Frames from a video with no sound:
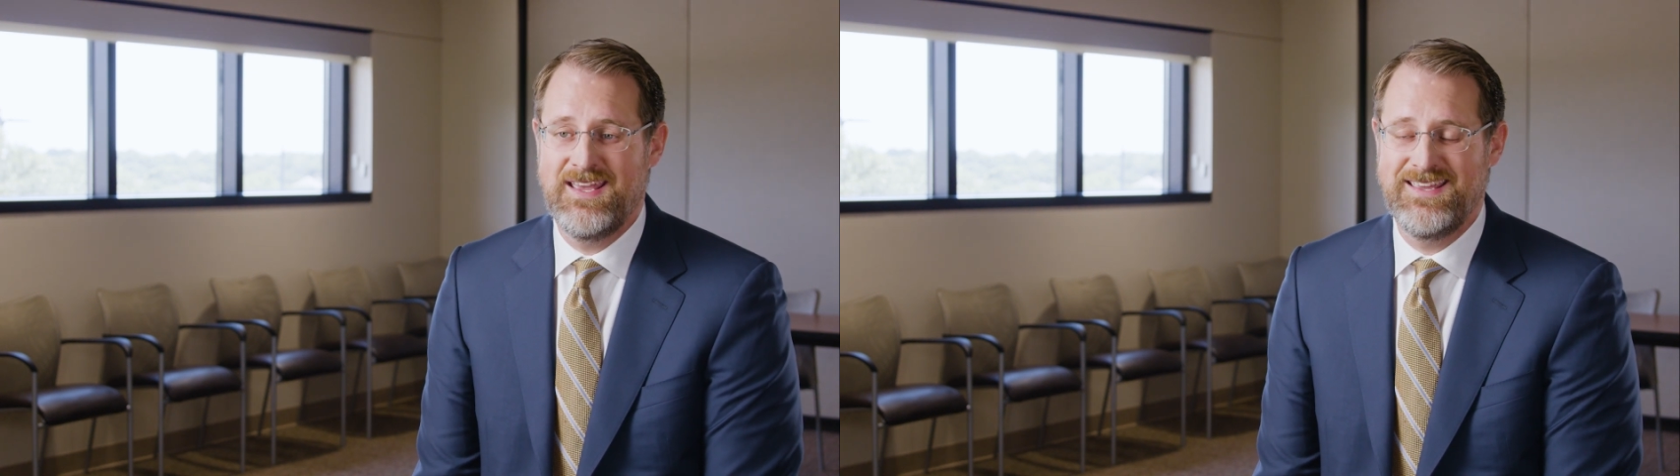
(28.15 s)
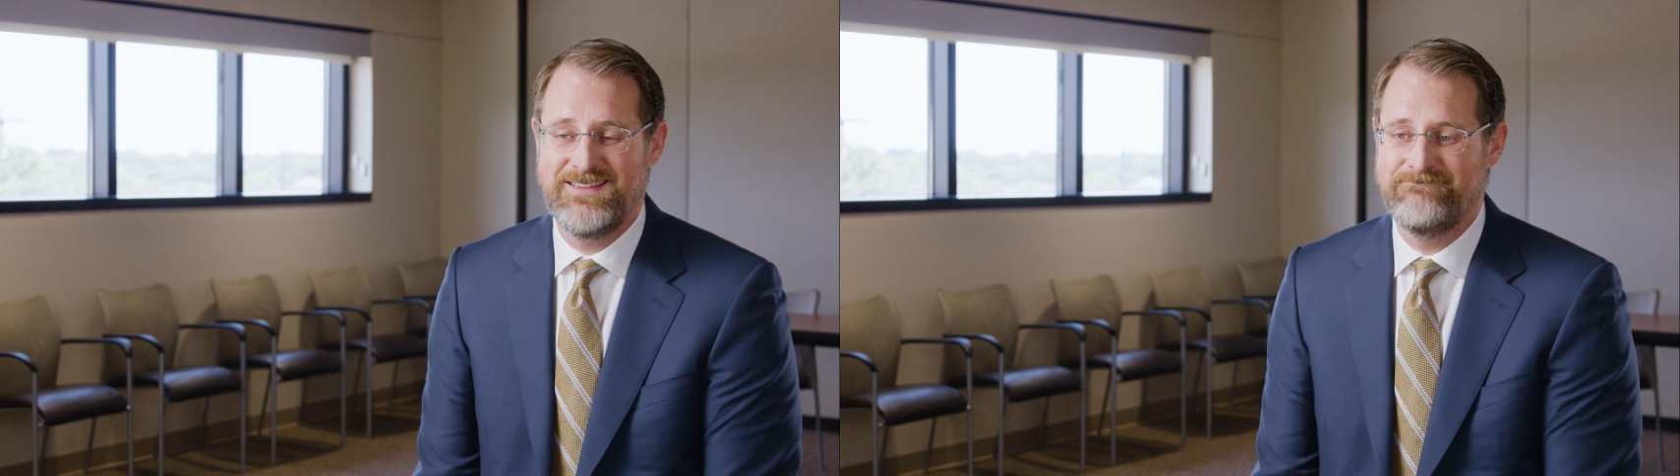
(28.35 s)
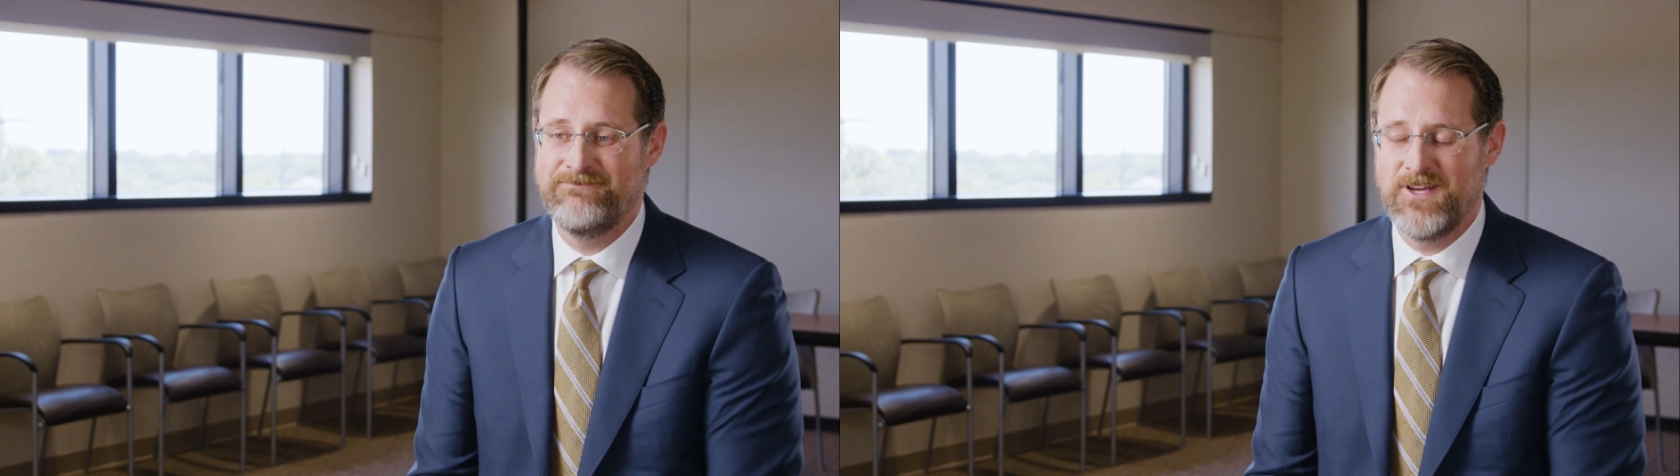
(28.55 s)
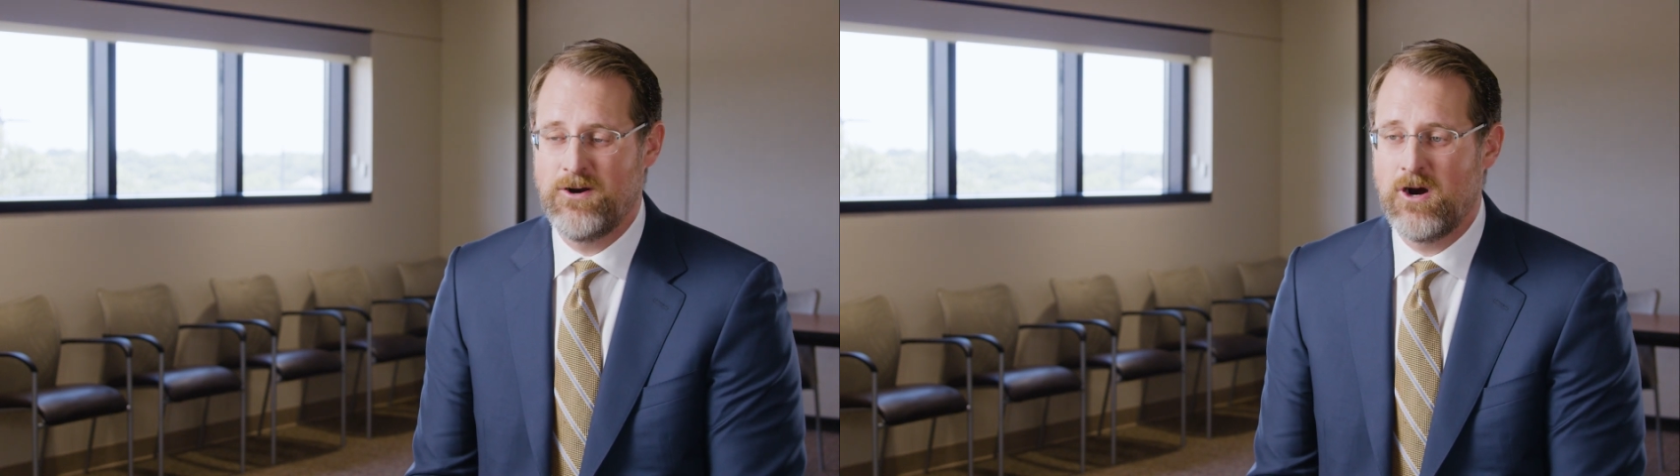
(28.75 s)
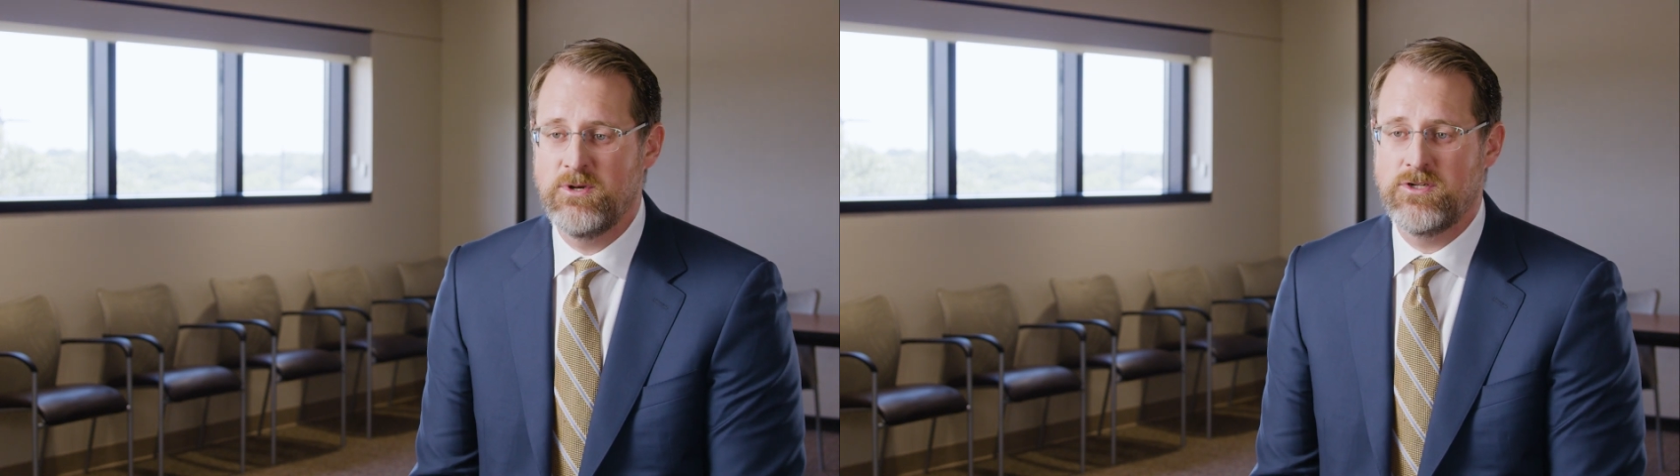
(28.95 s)
an
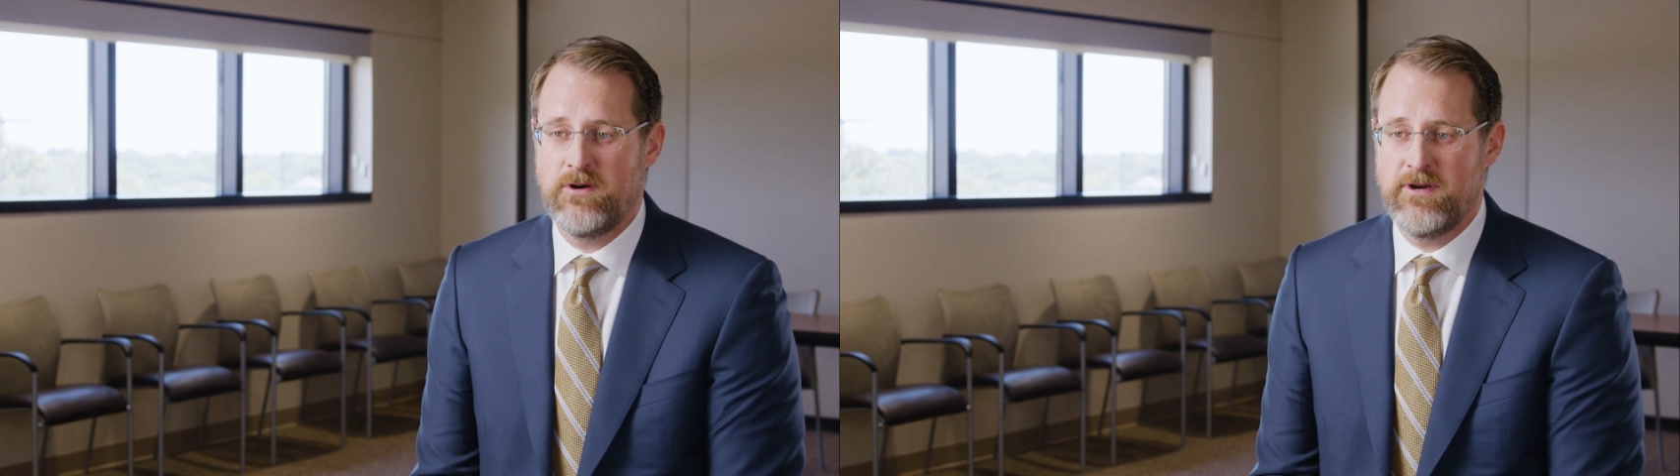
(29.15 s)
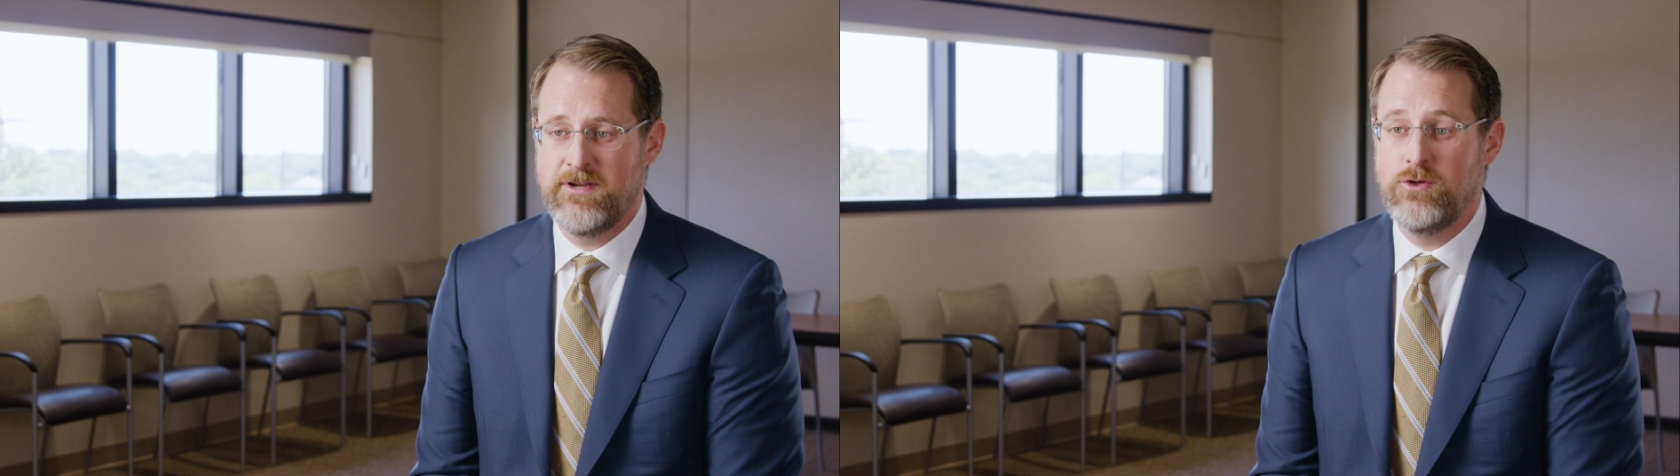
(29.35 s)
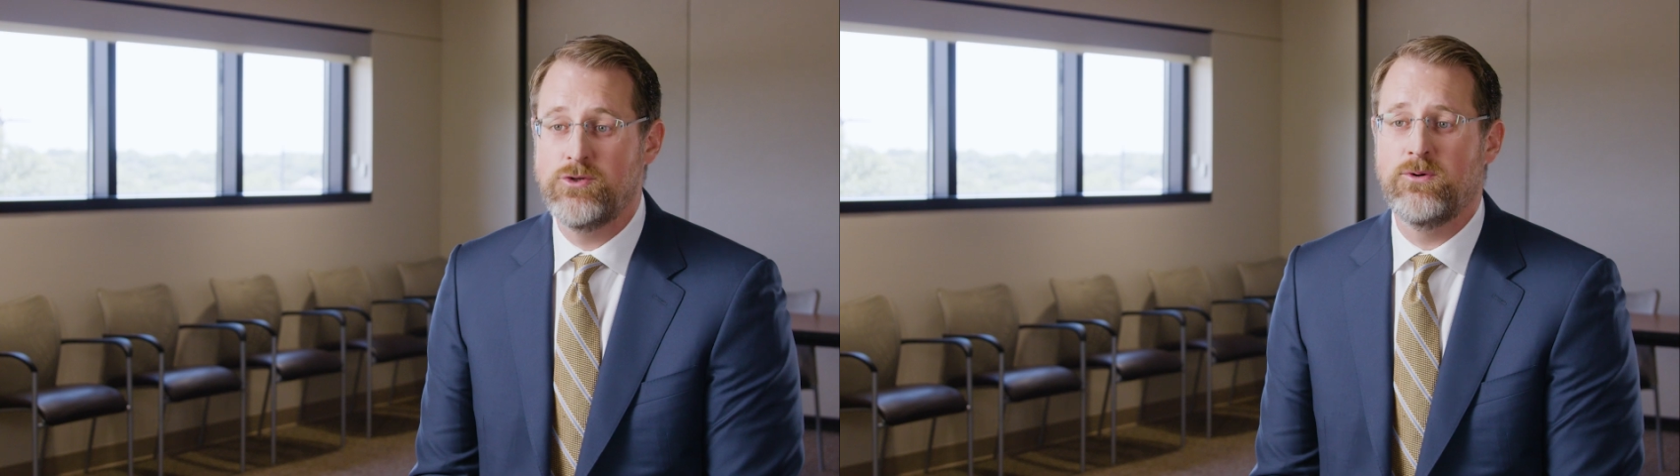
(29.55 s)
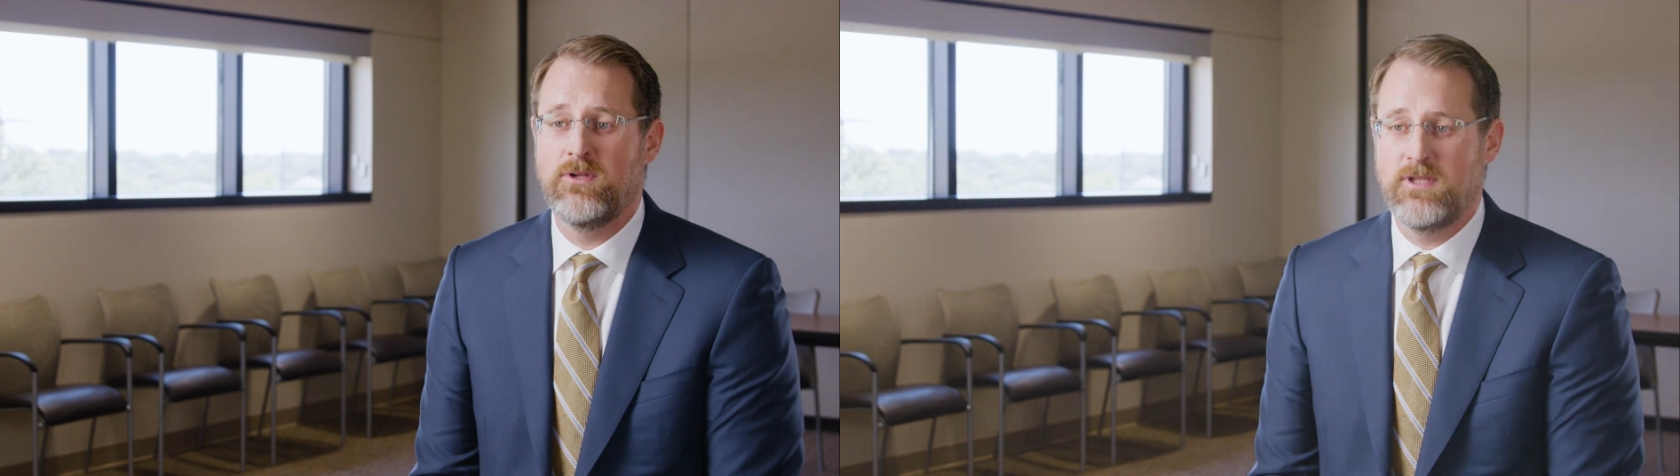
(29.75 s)
arbitrary neutral